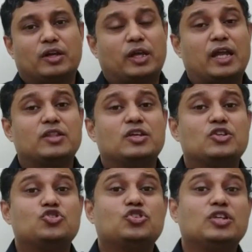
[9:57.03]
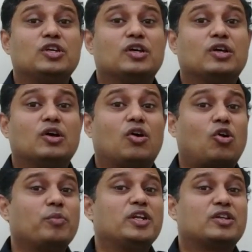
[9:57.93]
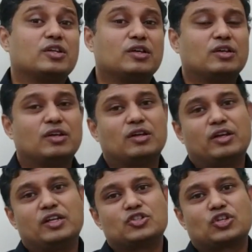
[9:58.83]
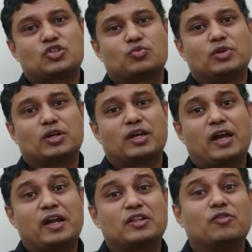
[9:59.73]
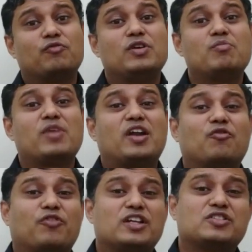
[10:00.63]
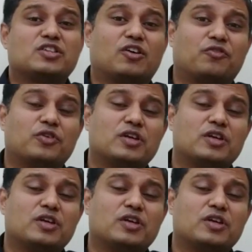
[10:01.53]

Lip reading: Can the engineer omit any such work at the whim and fancy of